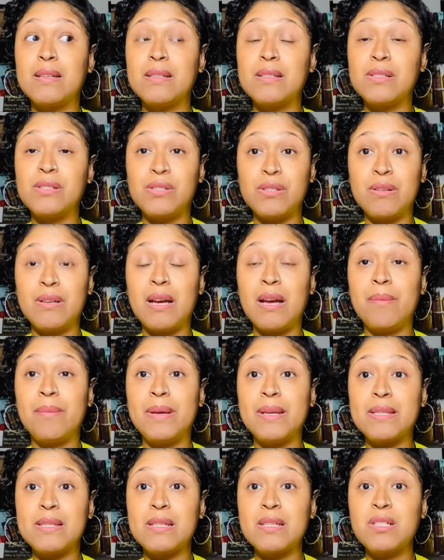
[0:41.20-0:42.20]
Do not
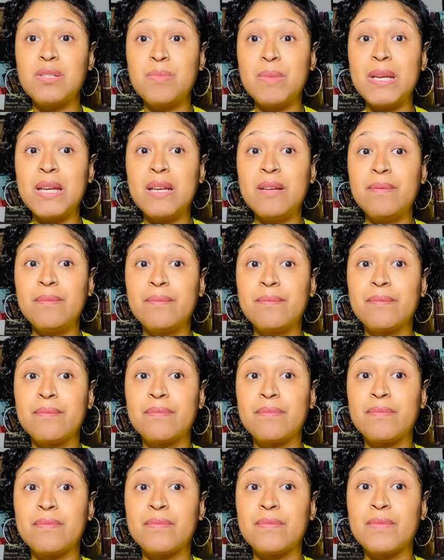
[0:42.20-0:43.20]
message me.
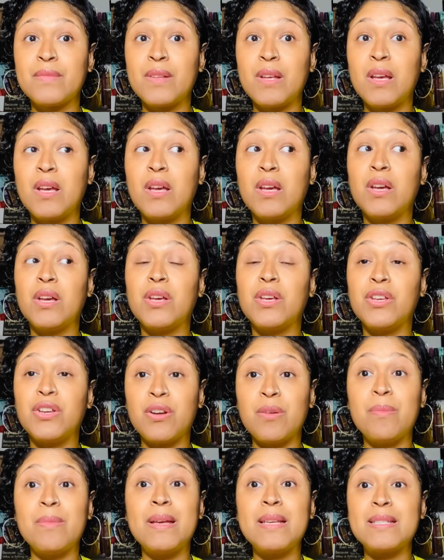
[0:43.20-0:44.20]
Your
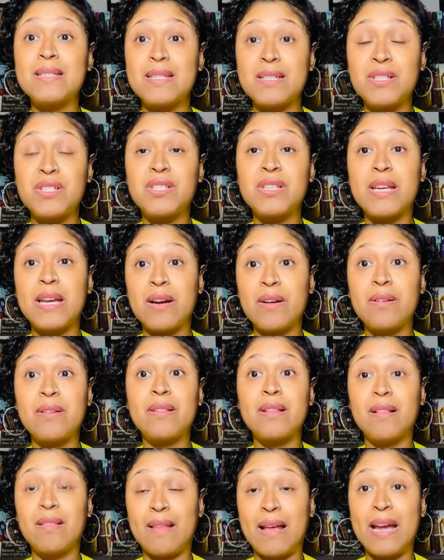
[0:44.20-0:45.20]
message scared
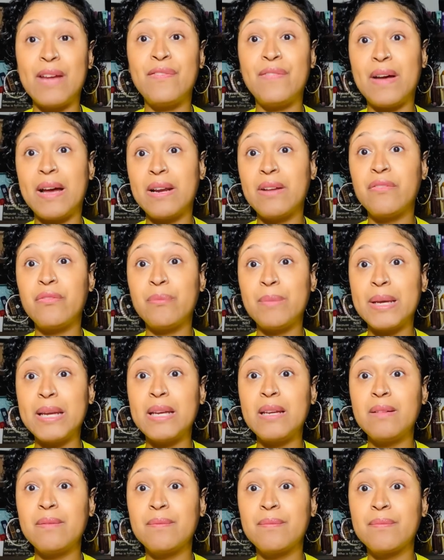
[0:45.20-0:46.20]
the life out of me
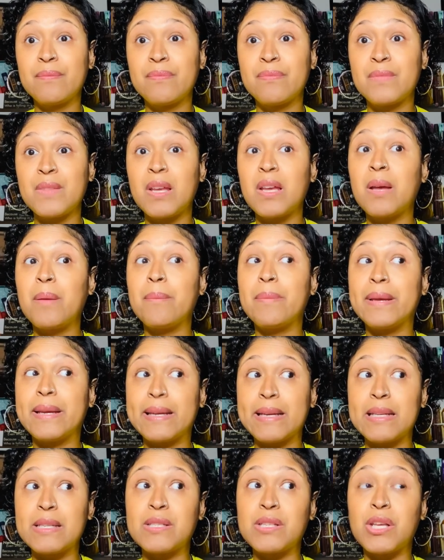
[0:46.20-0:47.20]

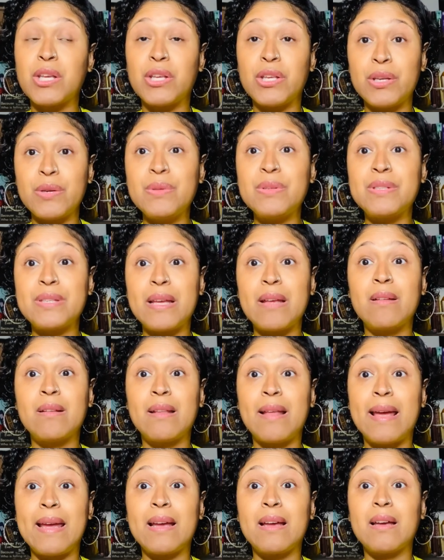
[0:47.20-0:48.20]
because you sound
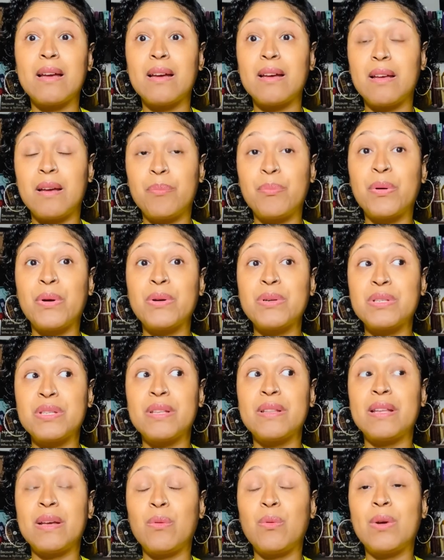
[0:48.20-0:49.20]
like a
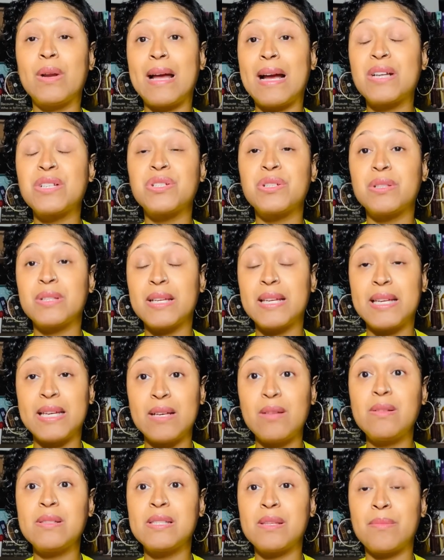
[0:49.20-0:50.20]
person that would actually
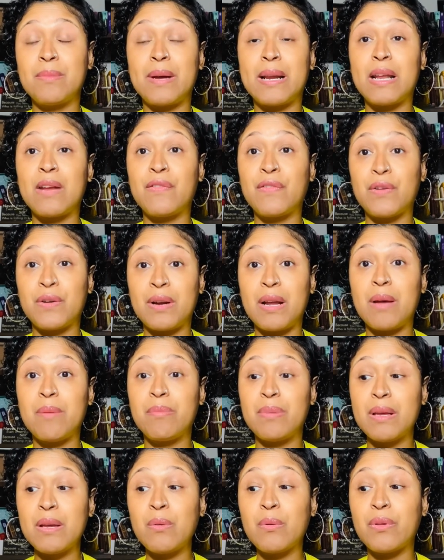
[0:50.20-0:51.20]
kill somebody for not
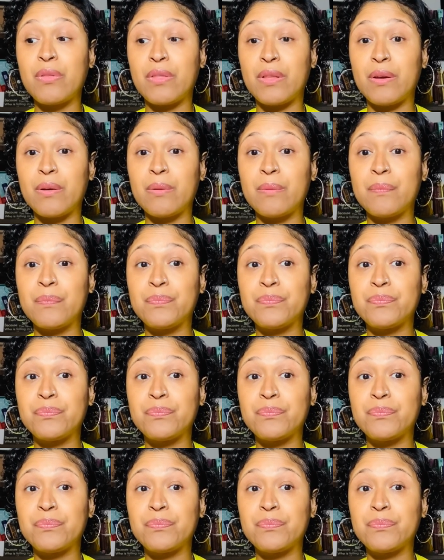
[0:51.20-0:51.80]
being with you.